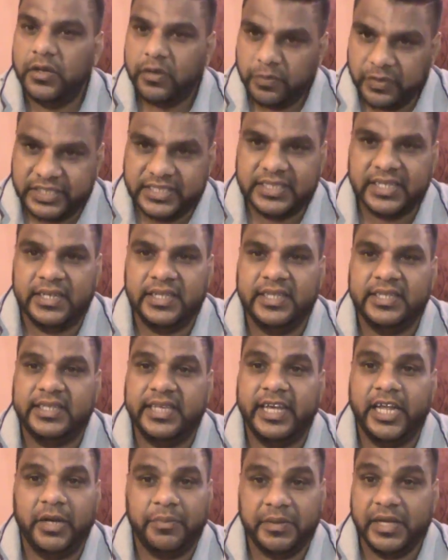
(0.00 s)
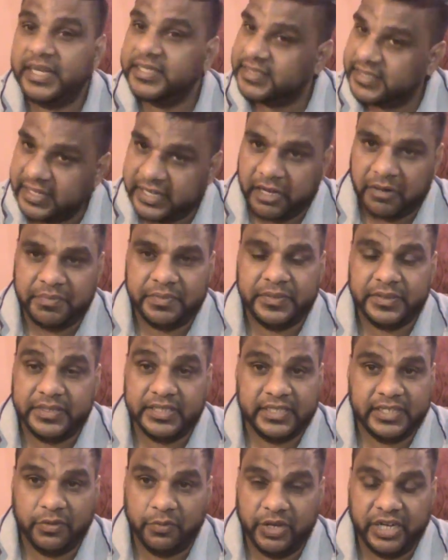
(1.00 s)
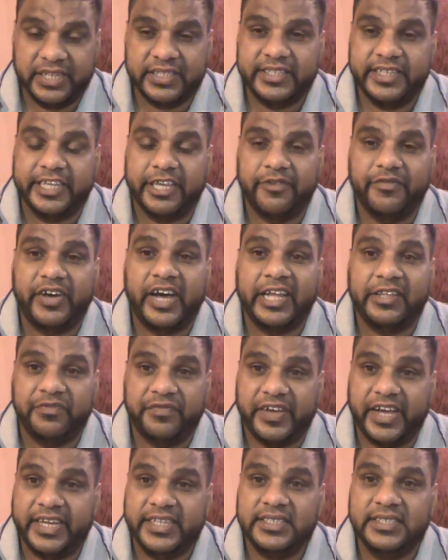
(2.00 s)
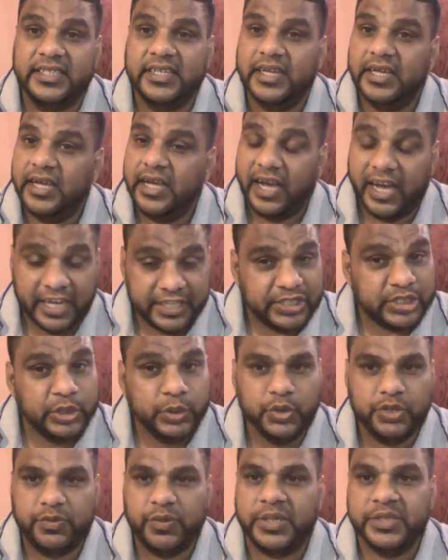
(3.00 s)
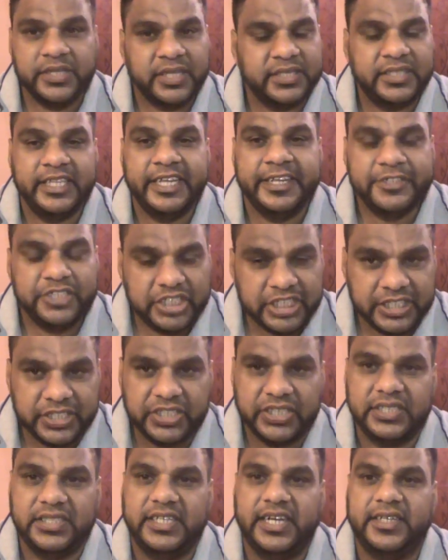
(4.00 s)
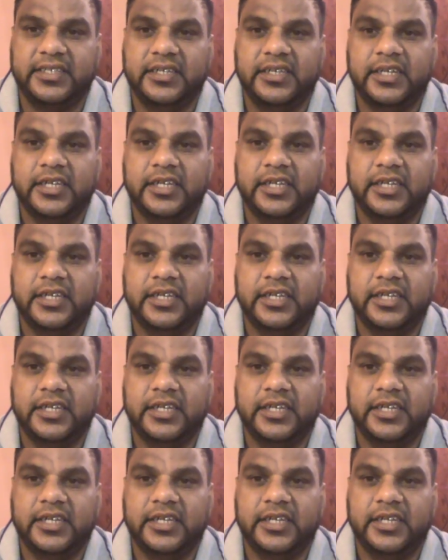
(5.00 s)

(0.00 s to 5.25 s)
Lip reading: We still need to help you. I still help you, willing to give advice. As usual, nothing ain't changing that.